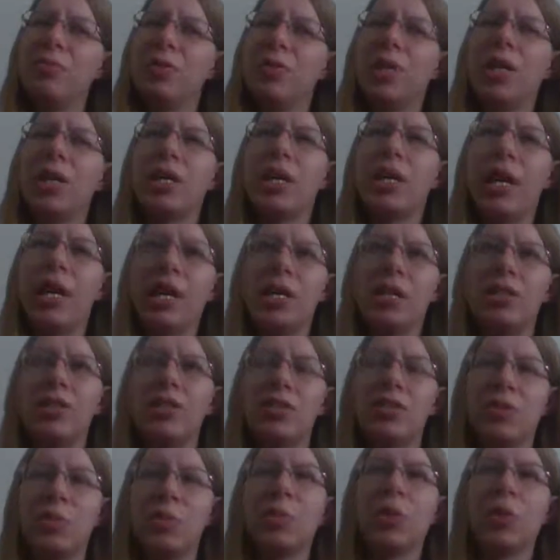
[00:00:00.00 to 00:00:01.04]
Well, I got into
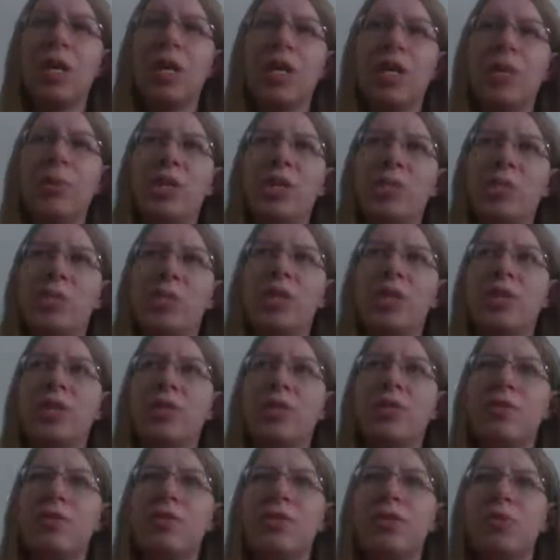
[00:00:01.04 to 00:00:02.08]
some more animes because
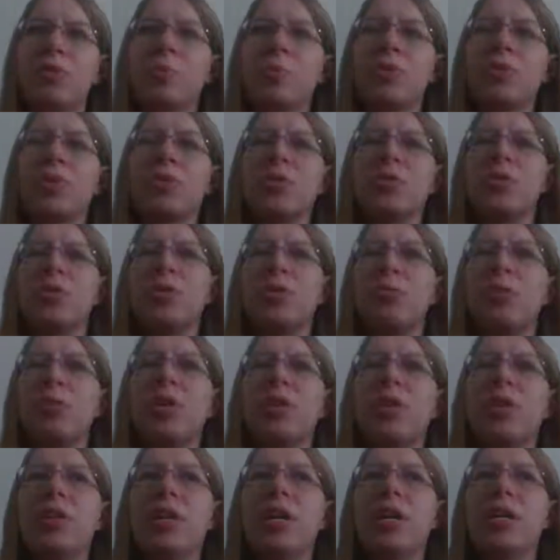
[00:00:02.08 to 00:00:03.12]
of this person,
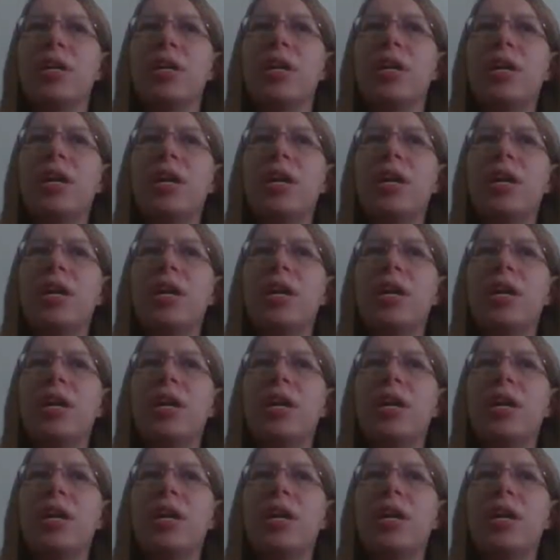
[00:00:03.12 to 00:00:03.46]
but like